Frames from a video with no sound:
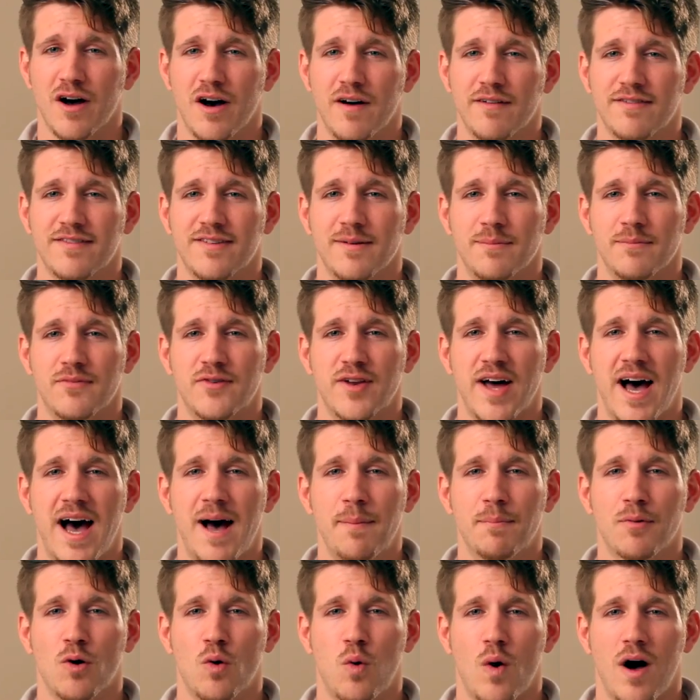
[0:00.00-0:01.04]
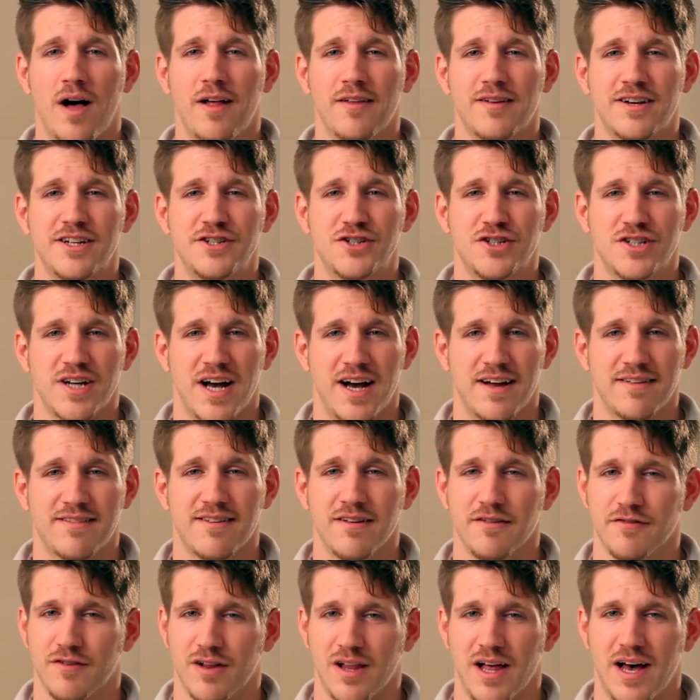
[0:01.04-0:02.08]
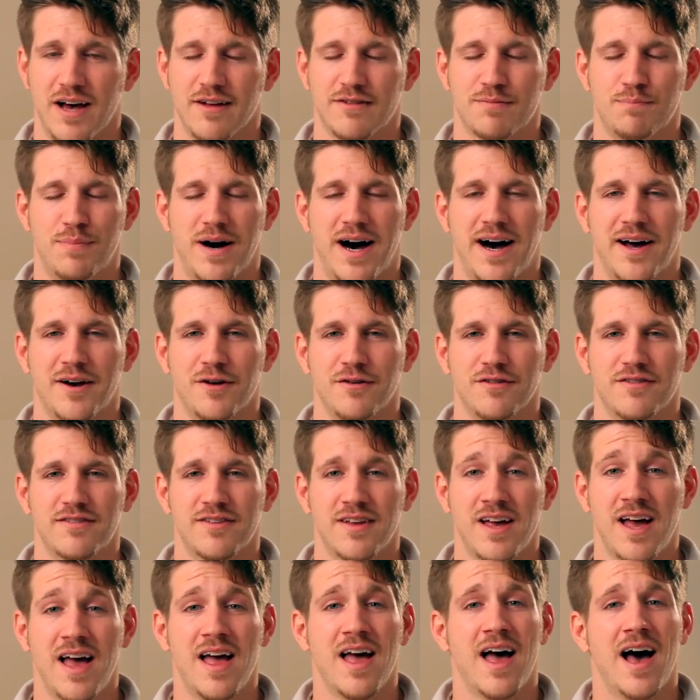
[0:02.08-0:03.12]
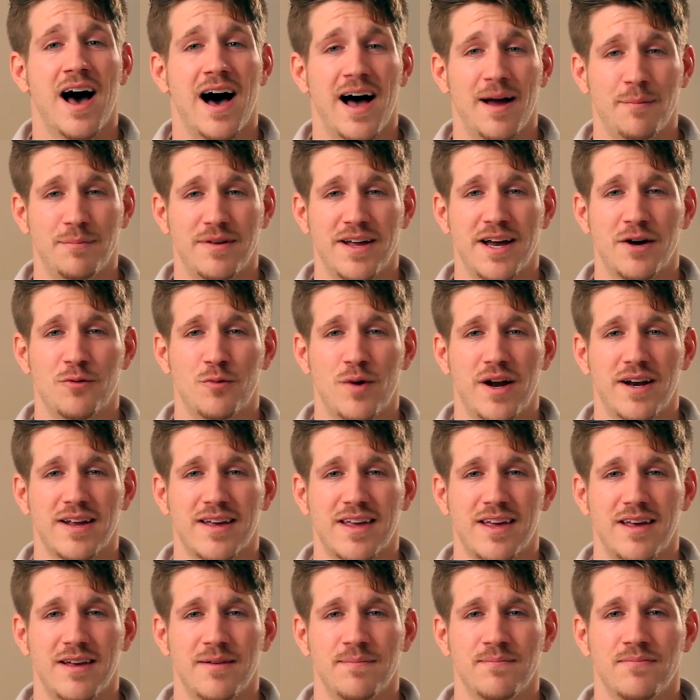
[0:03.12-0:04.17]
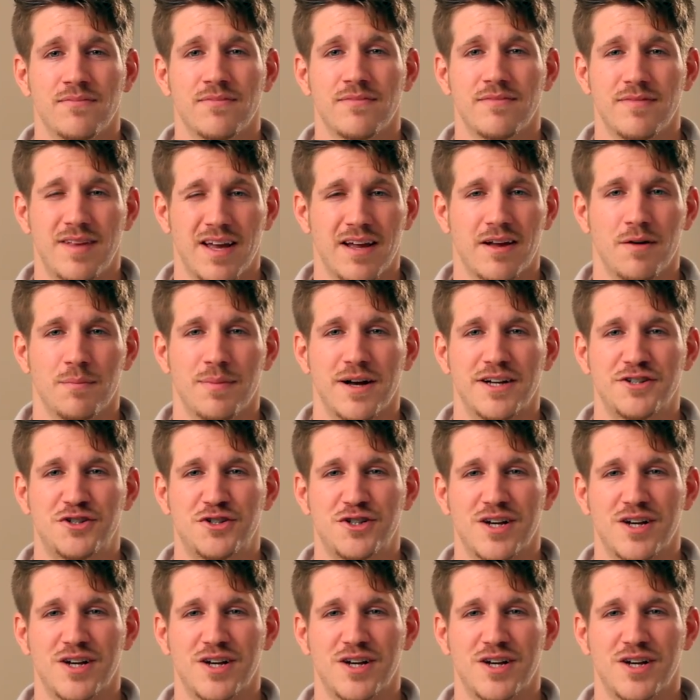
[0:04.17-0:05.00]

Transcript: off some top quality shots of glass bottles. I'm Dan Reinecke. Take your best